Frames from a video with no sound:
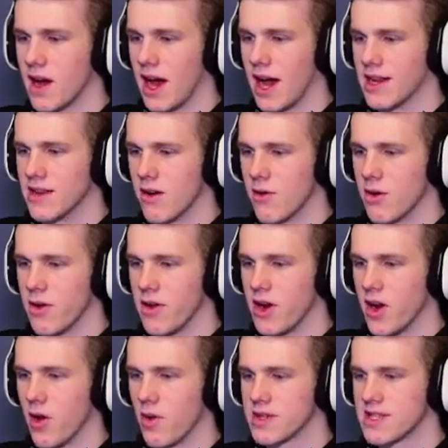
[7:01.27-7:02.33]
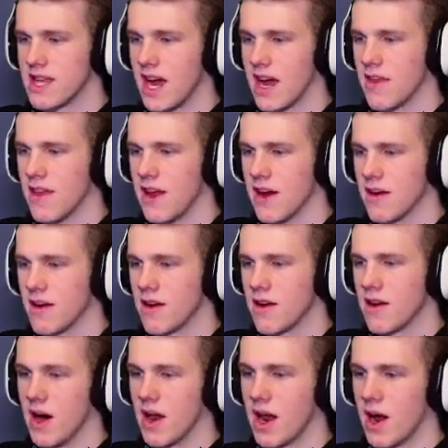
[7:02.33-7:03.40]
I don't really know what's down there,
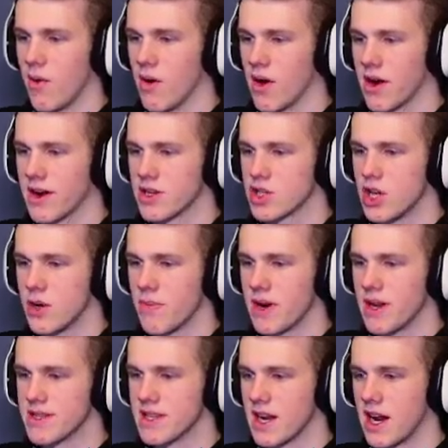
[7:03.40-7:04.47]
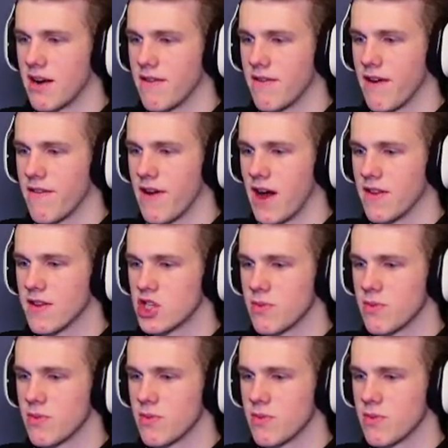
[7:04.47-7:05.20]
but I wanted a ship, and I said if I found the